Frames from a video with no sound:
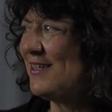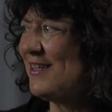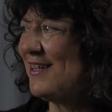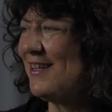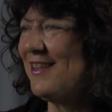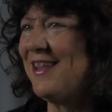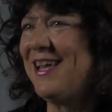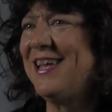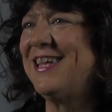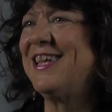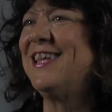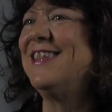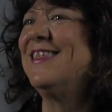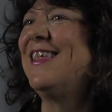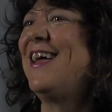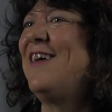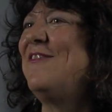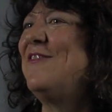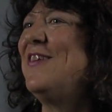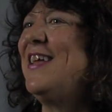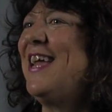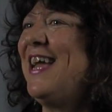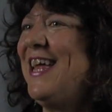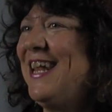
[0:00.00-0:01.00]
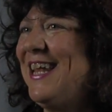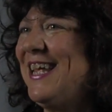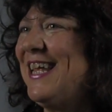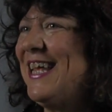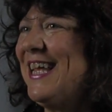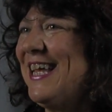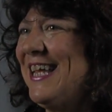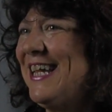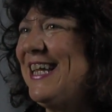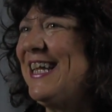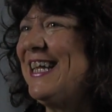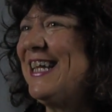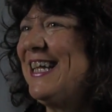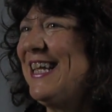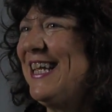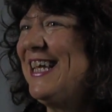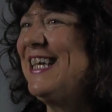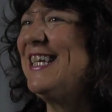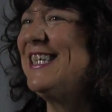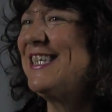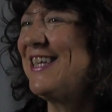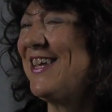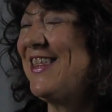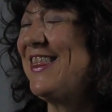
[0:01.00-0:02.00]
to liking Lafayette again.
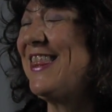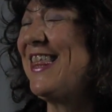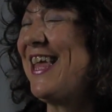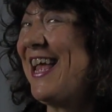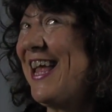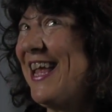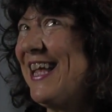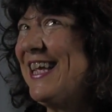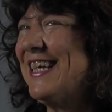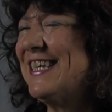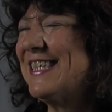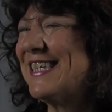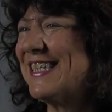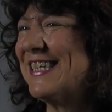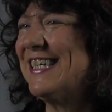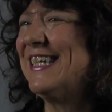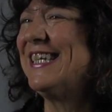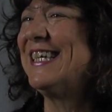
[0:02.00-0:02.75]
So thanks.